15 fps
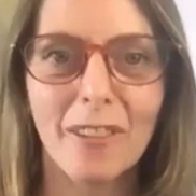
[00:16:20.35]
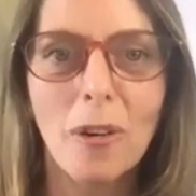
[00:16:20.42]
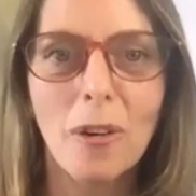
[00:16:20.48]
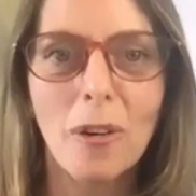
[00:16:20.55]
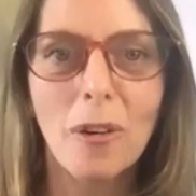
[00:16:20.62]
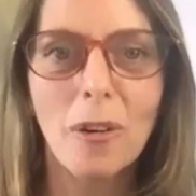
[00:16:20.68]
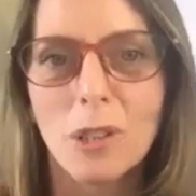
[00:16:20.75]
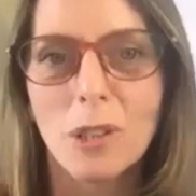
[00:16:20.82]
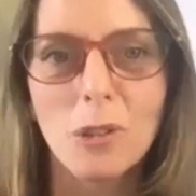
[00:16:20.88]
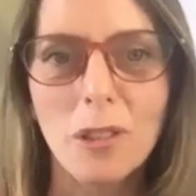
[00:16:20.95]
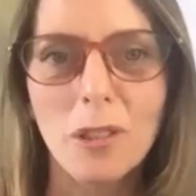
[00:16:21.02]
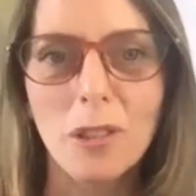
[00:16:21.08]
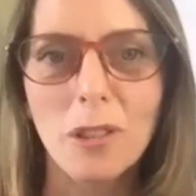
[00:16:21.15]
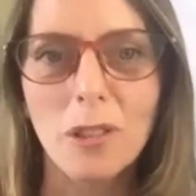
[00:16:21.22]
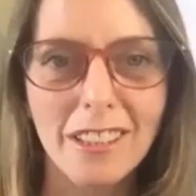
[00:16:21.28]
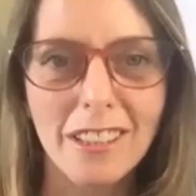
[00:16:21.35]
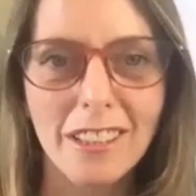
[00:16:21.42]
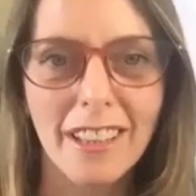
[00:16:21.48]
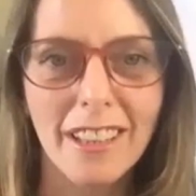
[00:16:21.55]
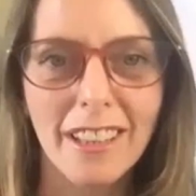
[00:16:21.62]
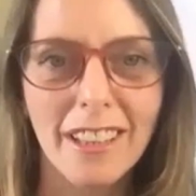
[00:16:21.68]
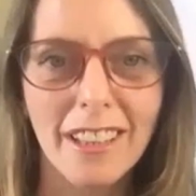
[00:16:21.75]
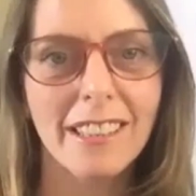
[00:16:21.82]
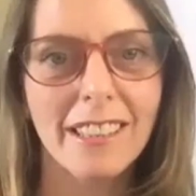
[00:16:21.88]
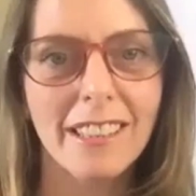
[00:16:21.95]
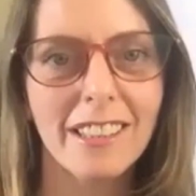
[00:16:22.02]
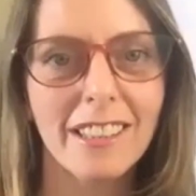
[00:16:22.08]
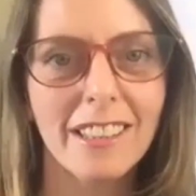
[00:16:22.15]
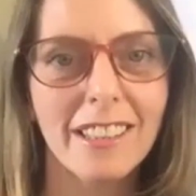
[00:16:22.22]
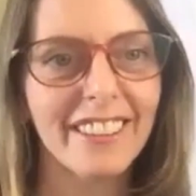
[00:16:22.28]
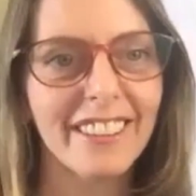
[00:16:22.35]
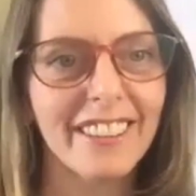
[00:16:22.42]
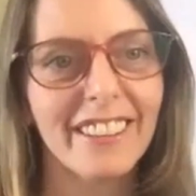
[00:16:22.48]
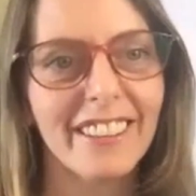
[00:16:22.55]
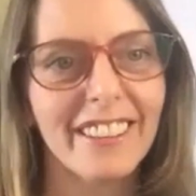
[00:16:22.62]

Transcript: What sort of things do they say to you?